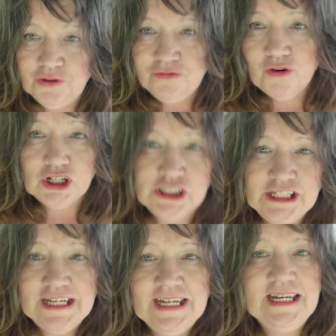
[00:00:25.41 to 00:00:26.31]

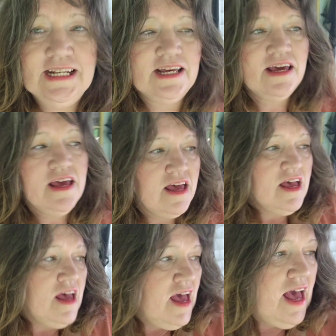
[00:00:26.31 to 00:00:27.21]
214
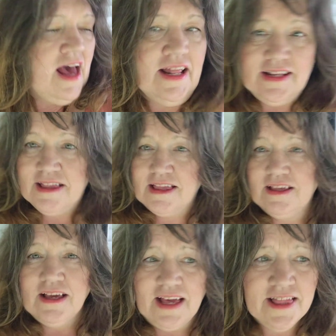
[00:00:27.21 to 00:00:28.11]
and it's
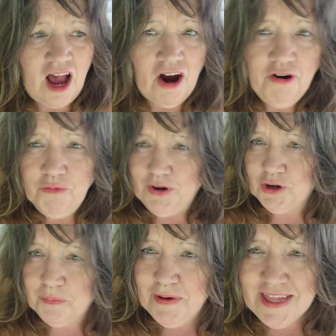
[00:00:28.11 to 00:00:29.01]
it's hard when
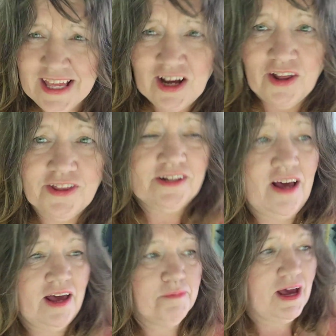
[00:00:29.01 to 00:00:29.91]
you're busy all the
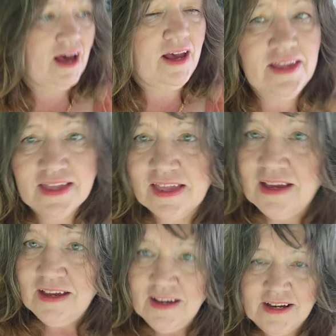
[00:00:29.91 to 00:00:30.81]
time, guys,
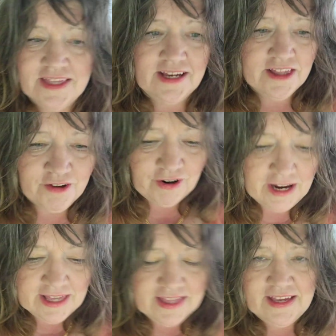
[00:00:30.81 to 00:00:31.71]
because it gets
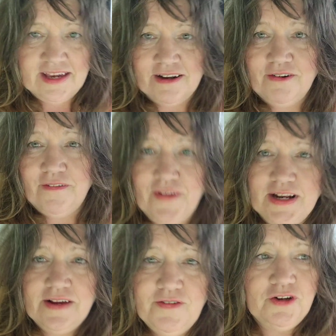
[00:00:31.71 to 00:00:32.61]
crazy. I don't know if
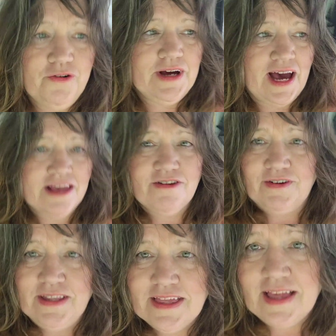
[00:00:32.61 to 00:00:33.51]
any of you guys are
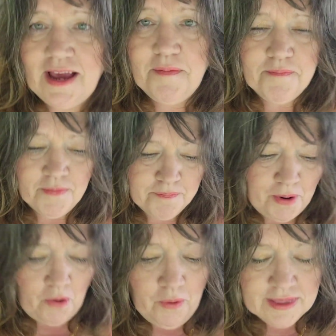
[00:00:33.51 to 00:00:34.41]
in the same
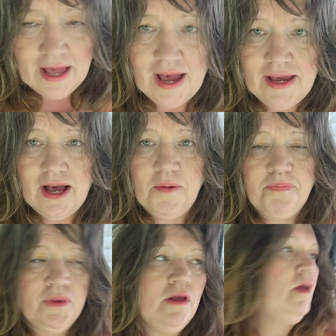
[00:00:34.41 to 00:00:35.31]
boat as I
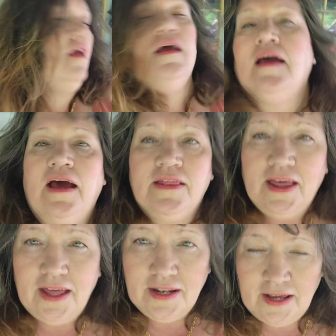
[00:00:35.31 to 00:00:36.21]
am. And
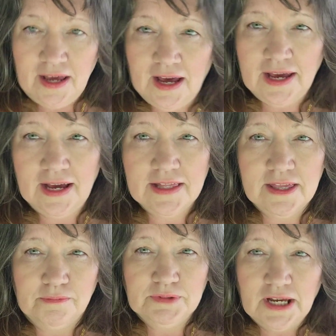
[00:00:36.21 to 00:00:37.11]
then I had
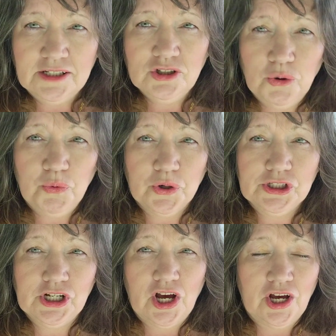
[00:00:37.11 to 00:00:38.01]
some dental
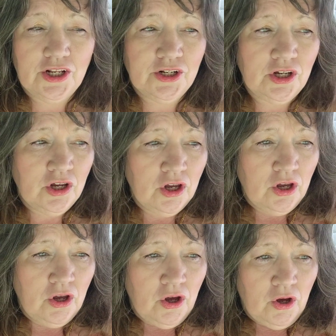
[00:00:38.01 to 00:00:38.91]
work done,
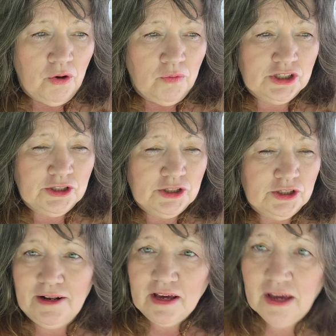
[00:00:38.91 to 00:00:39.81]
which
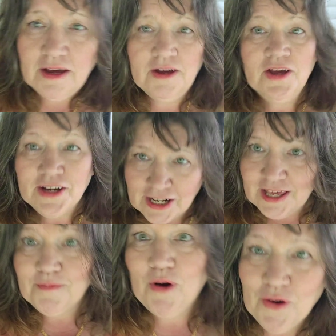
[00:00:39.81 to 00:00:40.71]
made, gotta
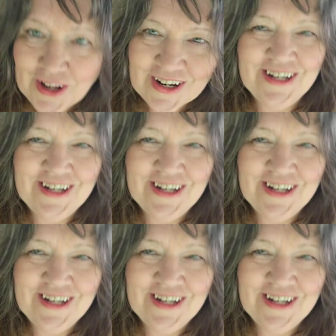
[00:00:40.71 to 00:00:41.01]
keep going here,